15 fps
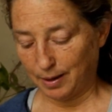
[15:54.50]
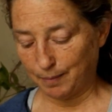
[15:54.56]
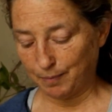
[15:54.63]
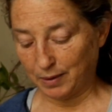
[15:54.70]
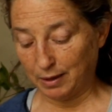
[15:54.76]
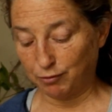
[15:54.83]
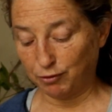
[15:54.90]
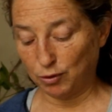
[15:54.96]

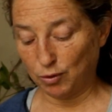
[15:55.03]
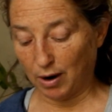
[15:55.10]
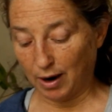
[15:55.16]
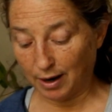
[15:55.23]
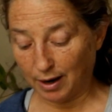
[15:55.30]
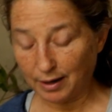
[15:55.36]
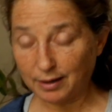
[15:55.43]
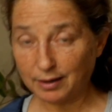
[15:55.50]
If you
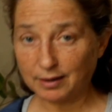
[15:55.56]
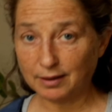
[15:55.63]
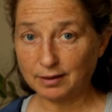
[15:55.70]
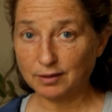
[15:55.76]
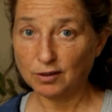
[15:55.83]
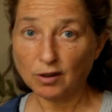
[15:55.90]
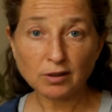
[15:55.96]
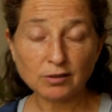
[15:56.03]
are
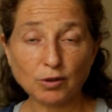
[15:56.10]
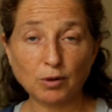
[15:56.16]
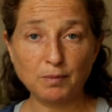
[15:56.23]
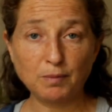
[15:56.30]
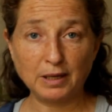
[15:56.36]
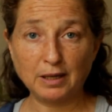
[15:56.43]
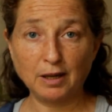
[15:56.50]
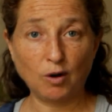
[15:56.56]
not
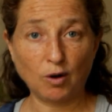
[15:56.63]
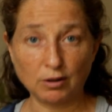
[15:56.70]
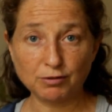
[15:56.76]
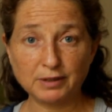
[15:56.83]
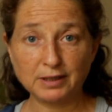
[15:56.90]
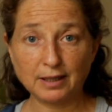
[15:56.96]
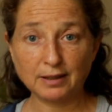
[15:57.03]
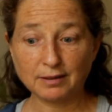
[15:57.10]
completely
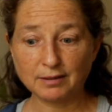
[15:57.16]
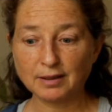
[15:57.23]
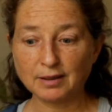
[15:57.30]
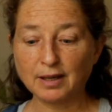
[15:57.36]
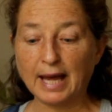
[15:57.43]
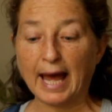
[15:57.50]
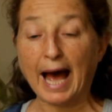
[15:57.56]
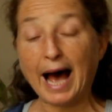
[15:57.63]
confident,
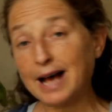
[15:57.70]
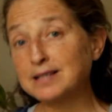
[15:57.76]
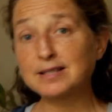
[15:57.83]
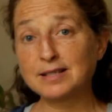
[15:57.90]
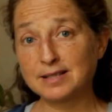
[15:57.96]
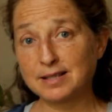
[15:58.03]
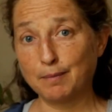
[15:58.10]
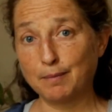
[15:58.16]
ask
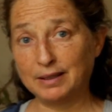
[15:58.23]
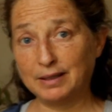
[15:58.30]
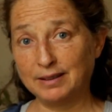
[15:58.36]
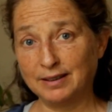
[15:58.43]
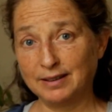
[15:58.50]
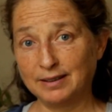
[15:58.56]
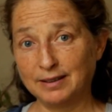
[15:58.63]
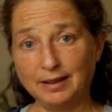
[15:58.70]

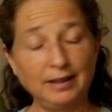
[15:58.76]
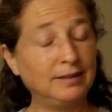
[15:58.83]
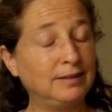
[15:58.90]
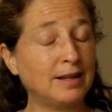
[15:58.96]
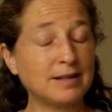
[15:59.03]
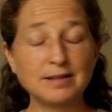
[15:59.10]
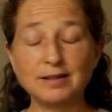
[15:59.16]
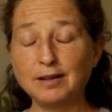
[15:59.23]
somebody. It
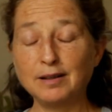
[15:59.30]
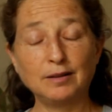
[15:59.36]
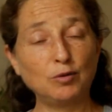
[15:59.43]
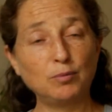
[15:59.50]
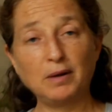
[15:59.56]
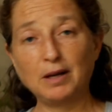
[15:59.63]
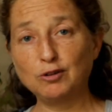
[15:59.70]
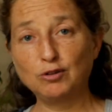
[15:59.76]
doesn't need to
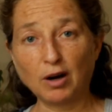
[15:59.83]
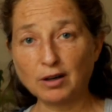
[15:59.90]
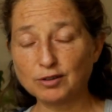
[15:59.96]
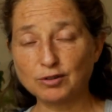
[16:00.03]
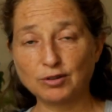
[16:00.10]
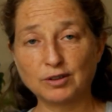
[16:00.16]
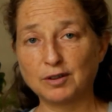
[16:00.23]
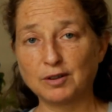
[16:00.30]
be a
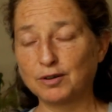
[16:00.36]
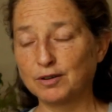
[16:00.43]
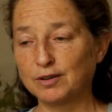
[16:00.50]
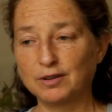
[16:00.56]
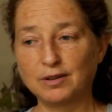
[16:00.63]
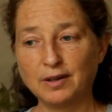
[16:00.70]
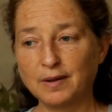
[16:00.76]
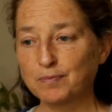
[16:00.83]
doctor or